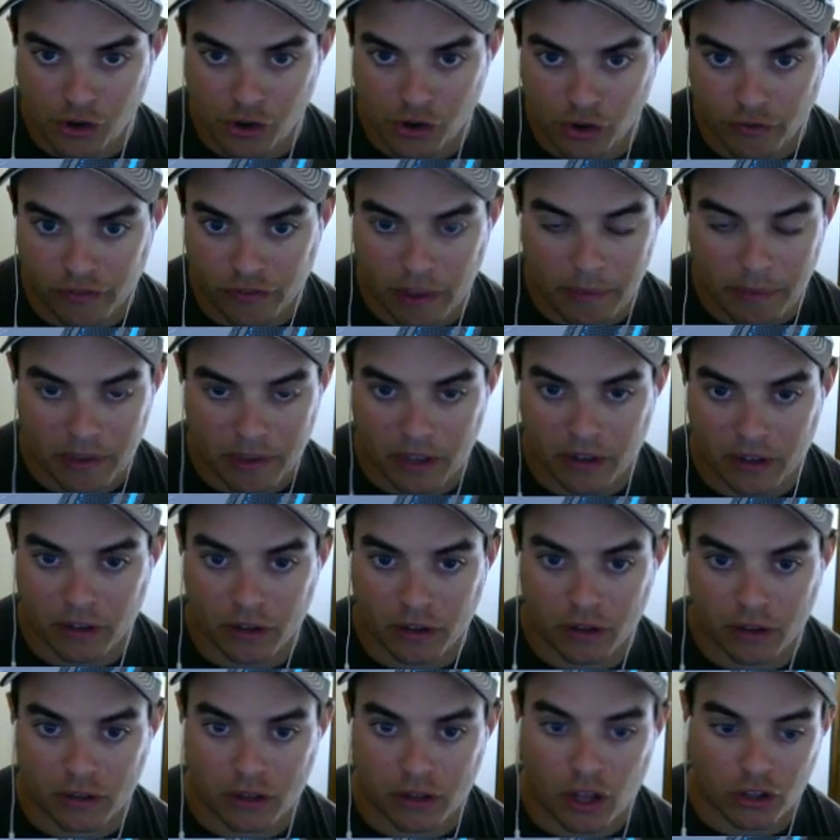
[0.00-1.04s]
You're flipping
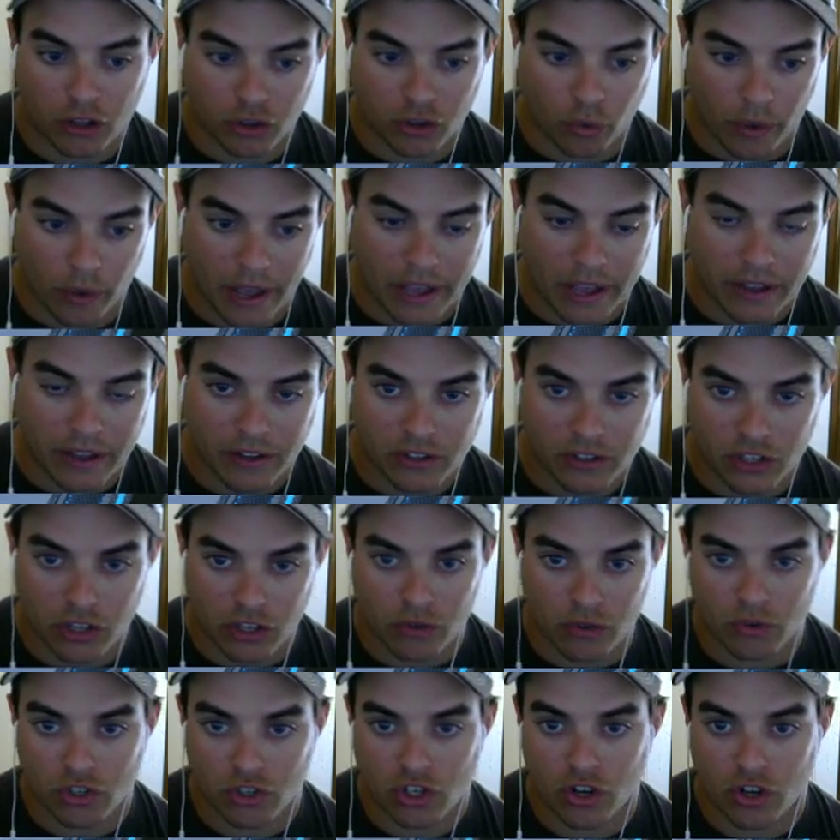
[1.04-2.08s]
along the way, so you
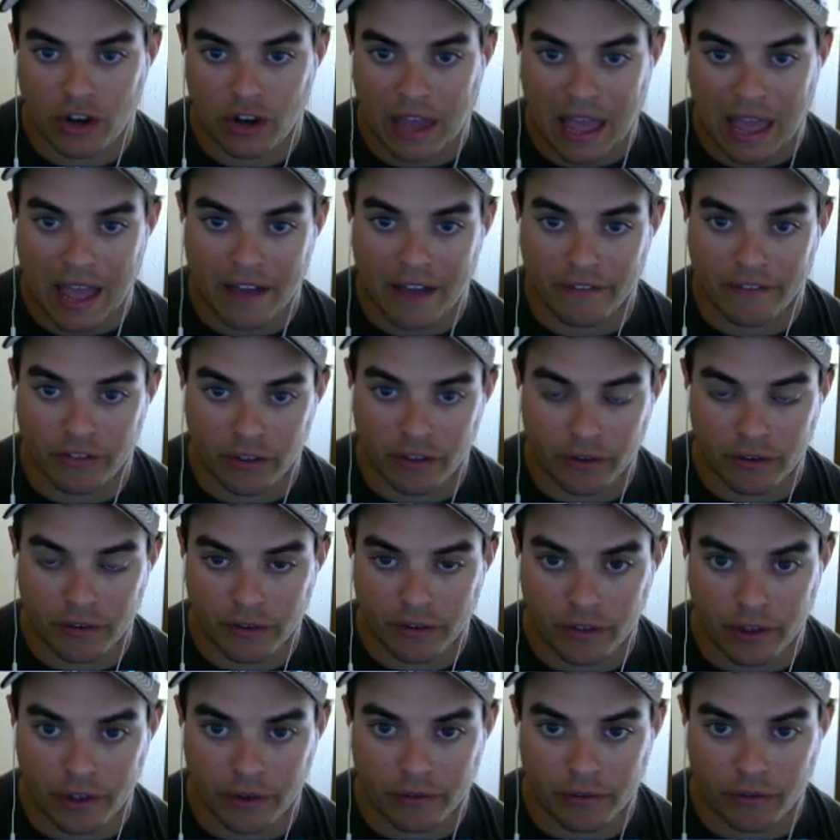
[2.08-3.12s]
should have
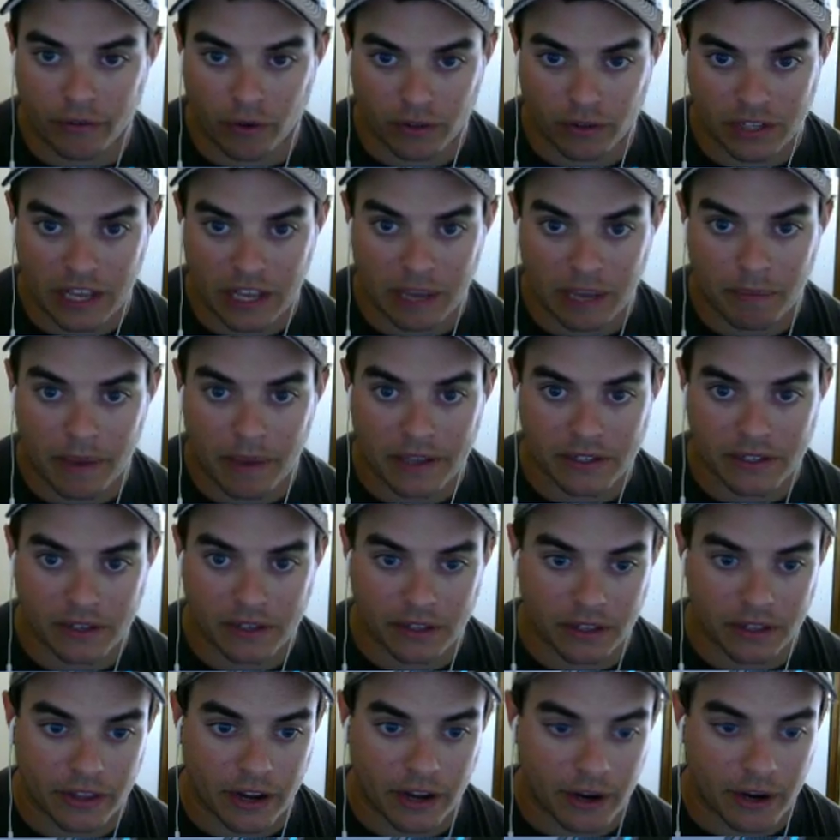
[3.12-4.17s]
the full tank basically
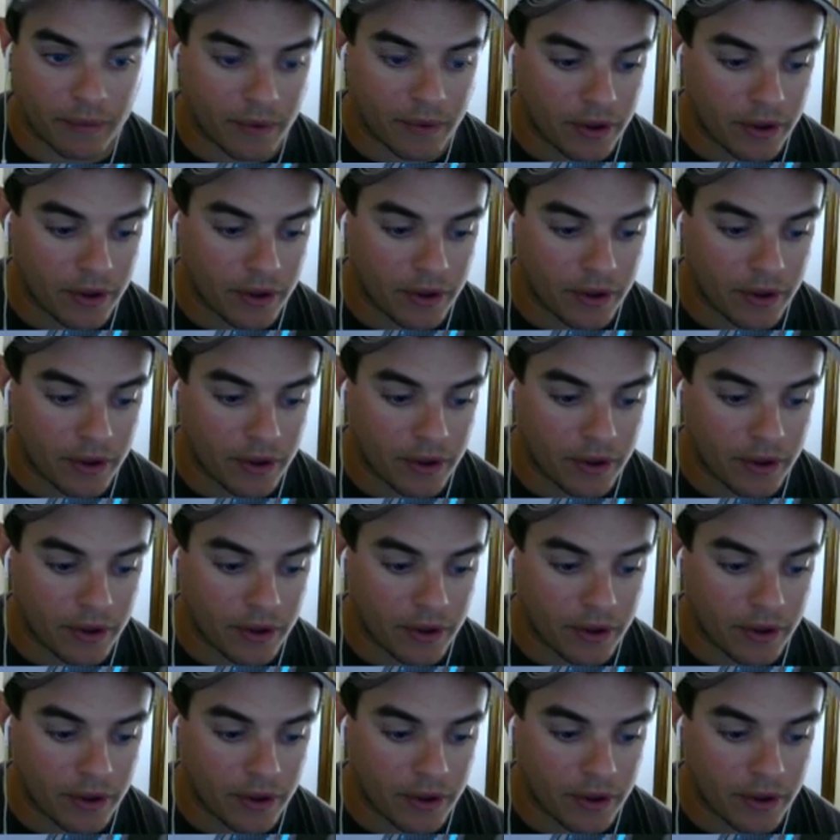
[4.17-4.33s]
there.